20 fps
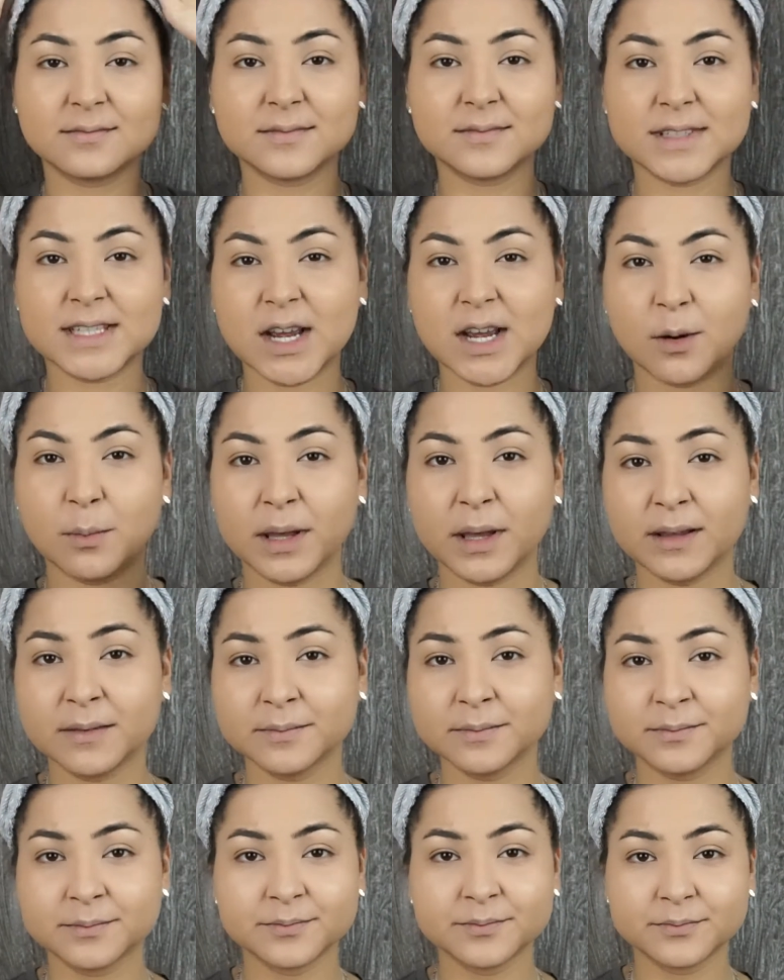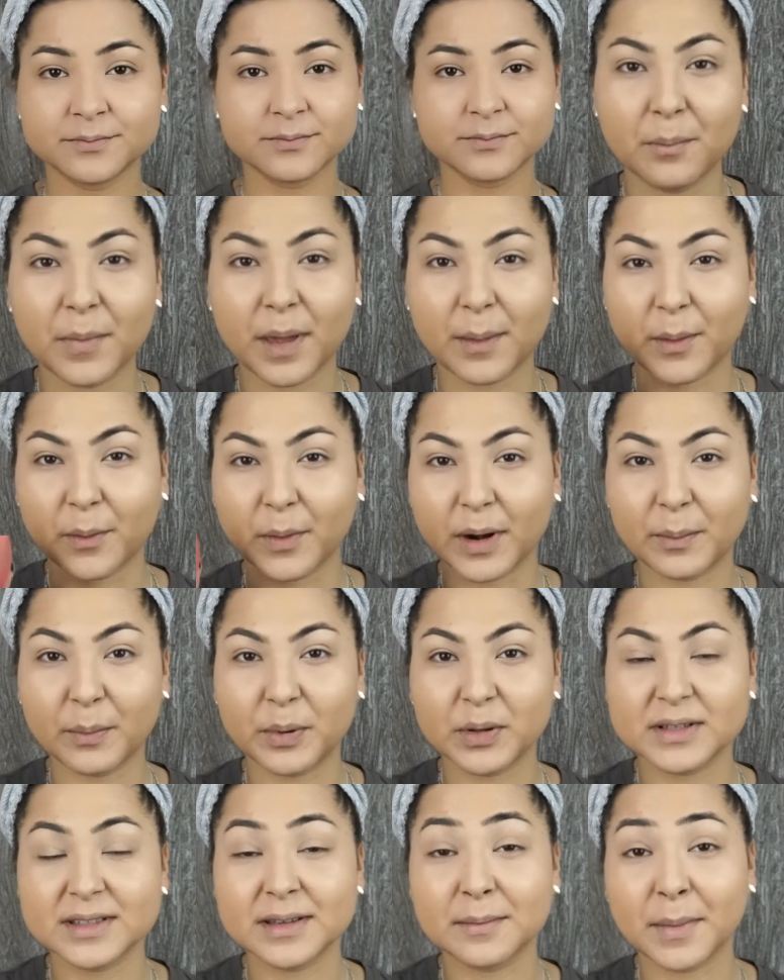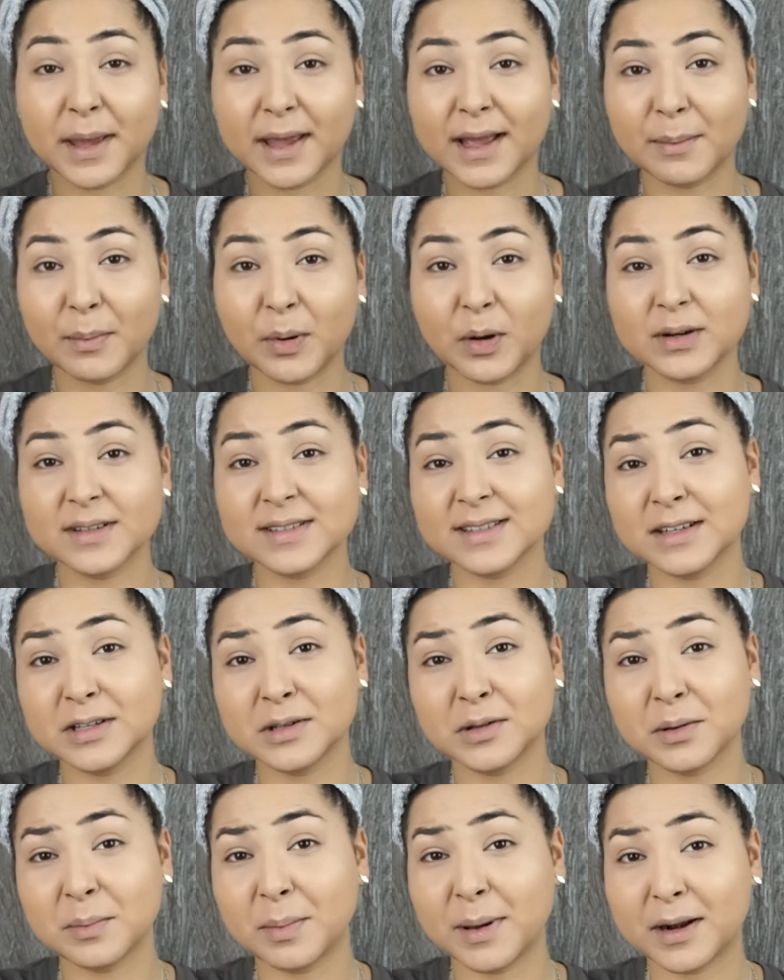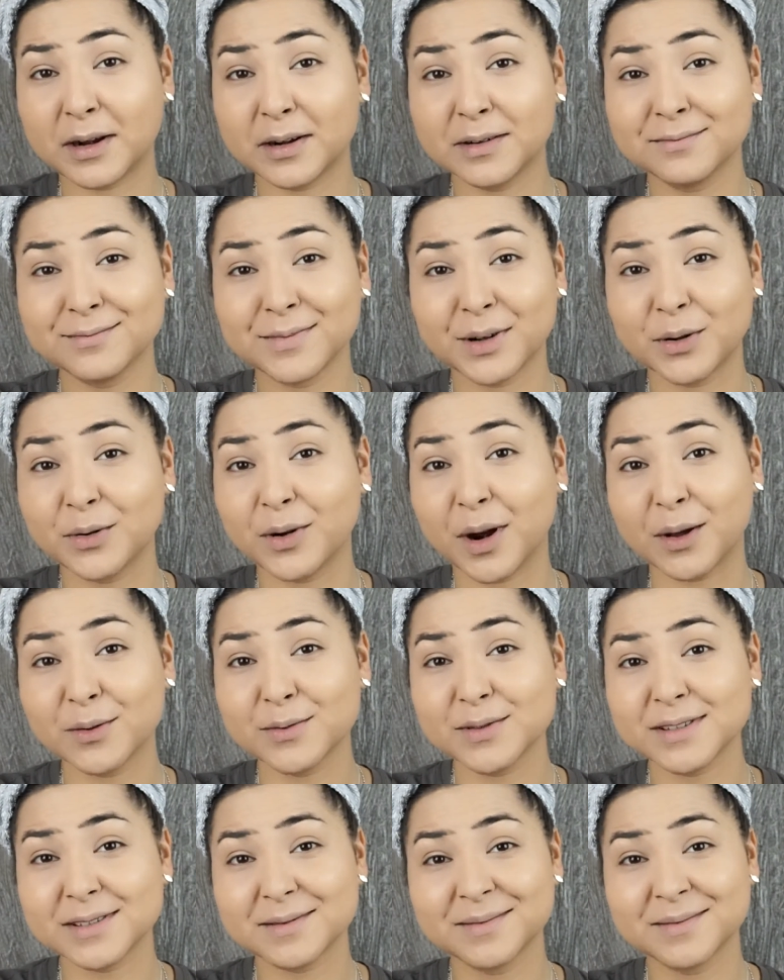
Tell me, maybe when I put some makeup on it's gonna look better, who knows.